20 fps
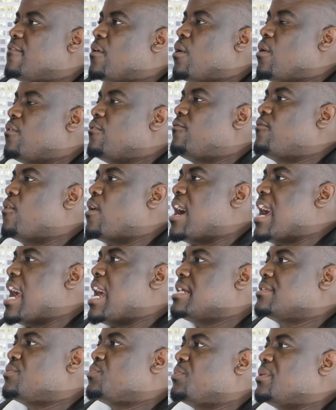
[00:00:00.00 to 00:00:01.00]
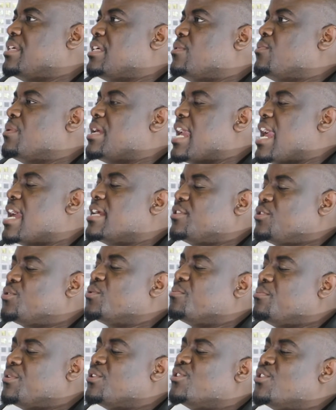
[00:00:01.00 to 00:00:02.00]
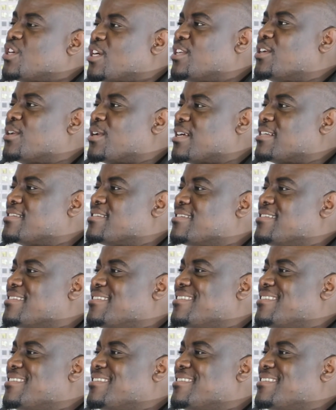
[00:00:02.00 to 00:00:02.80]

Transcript: For us, we had to be generous.